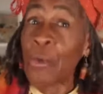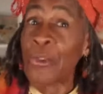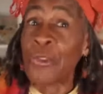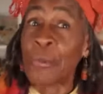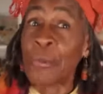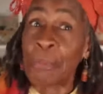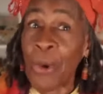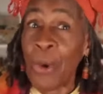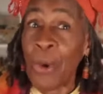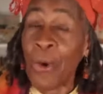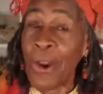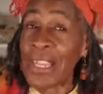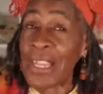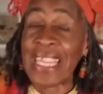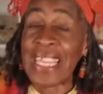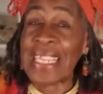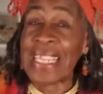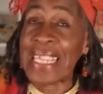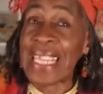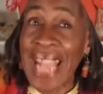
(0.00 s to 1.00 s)
born
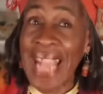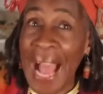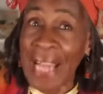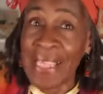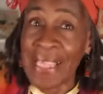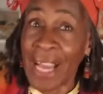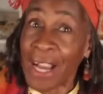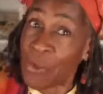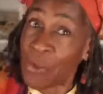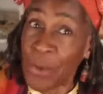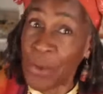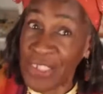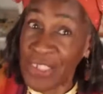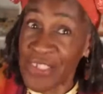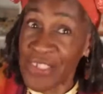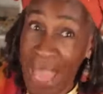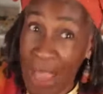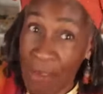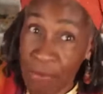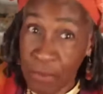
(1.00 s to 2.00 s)
in Ghana, West
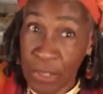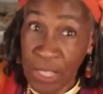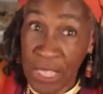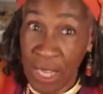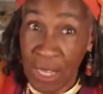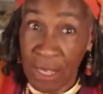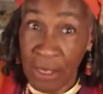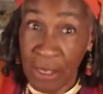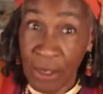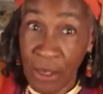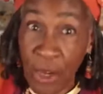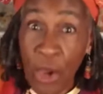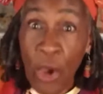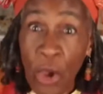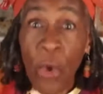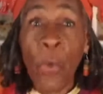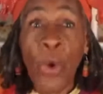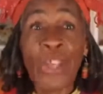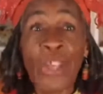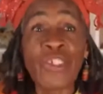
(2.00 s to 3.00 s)
Africa,
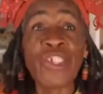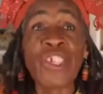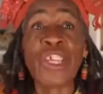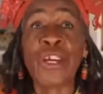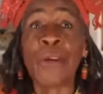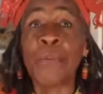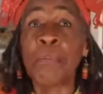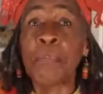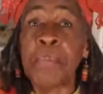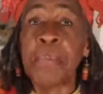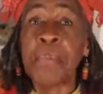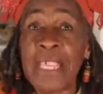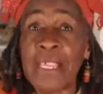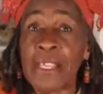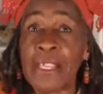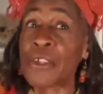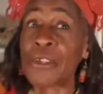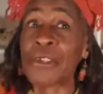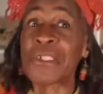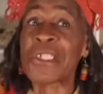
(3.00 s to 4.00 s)
where she
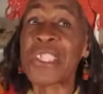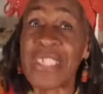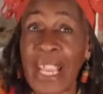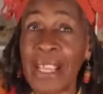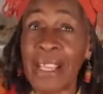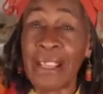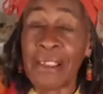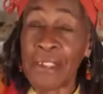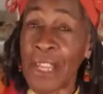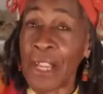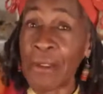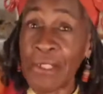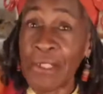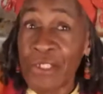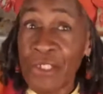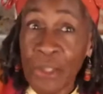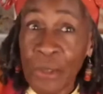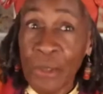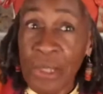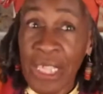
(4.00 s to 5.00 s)
completed her secondary
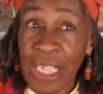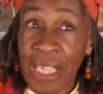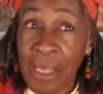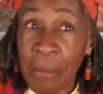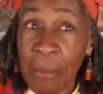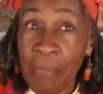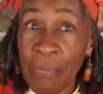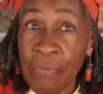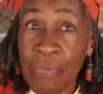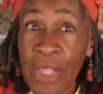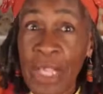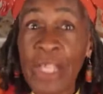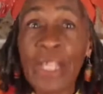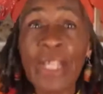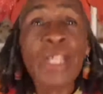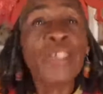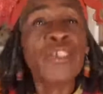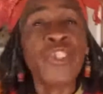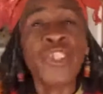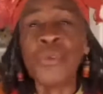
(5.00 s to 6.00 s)
schooling.
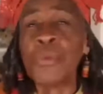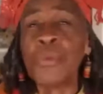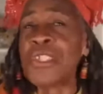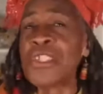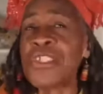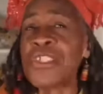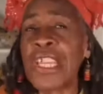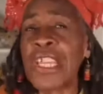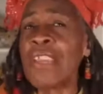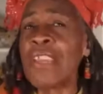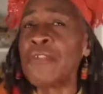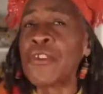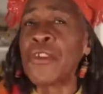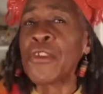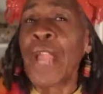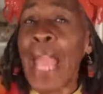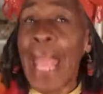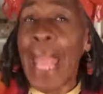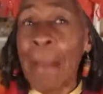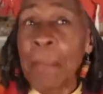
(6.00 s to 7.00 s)
She received
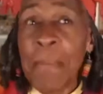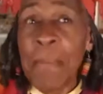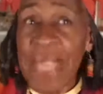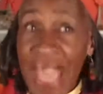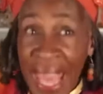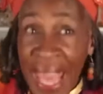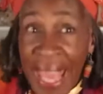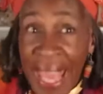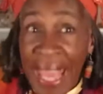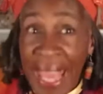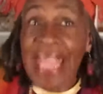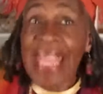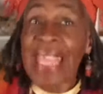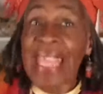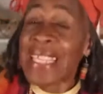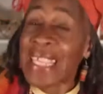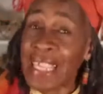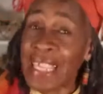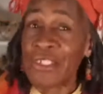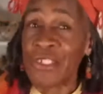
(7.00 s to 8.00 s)
her MBA
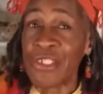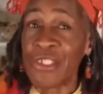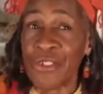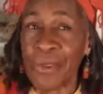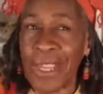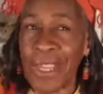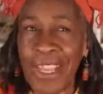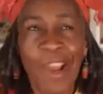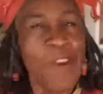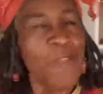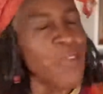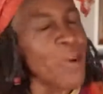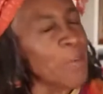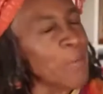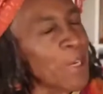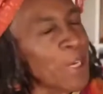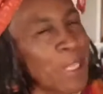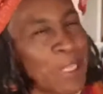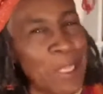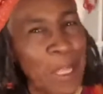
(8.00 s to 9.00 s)
in history from
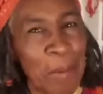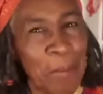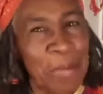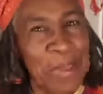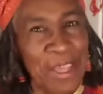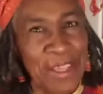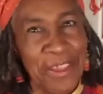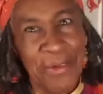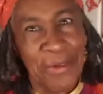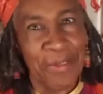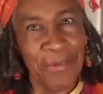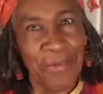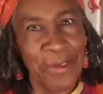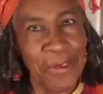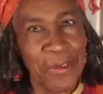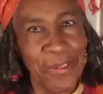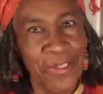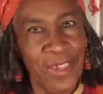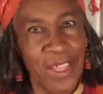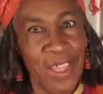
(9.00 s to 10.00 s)
Columbia
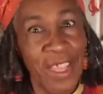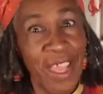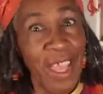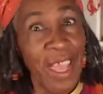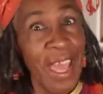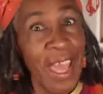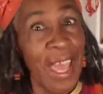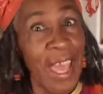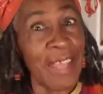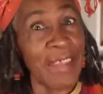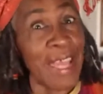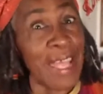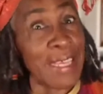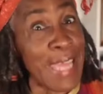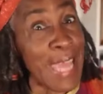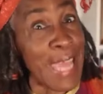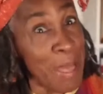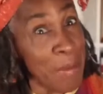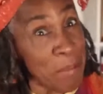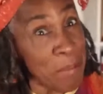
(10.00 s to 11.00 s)
University and an
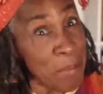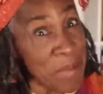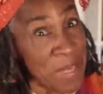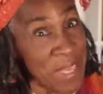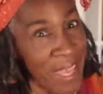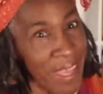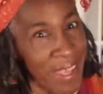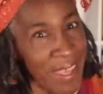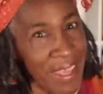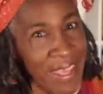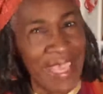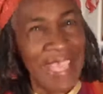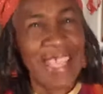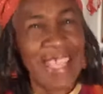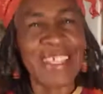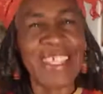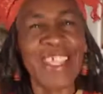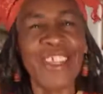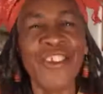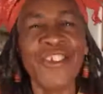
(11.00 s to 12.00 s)
MBA
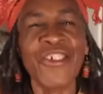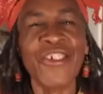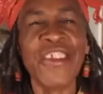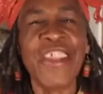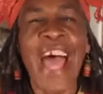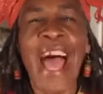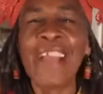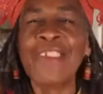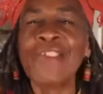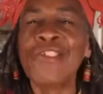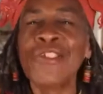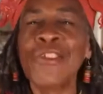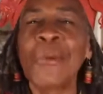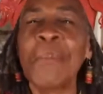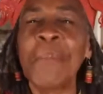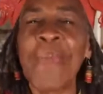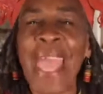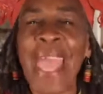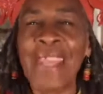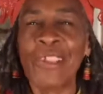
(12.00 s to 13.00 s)
in international
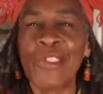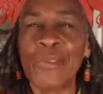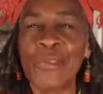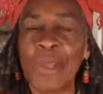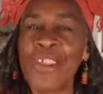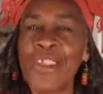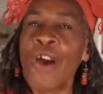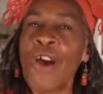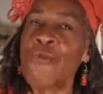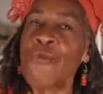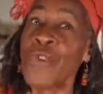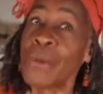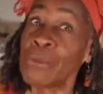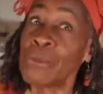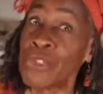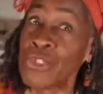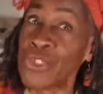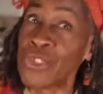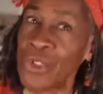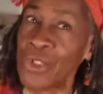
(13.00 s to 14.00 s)
management
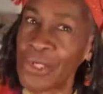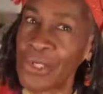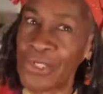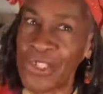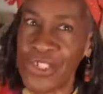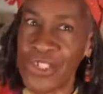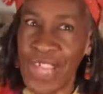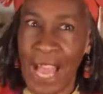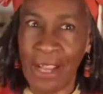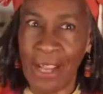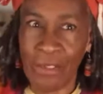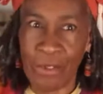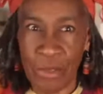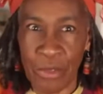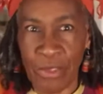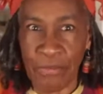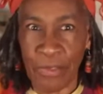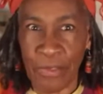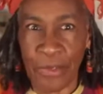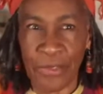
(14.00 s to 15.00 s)
from Georgetown
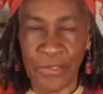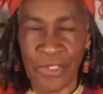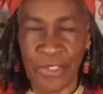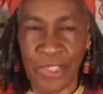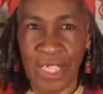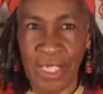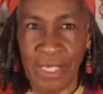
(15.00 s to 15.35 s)
University.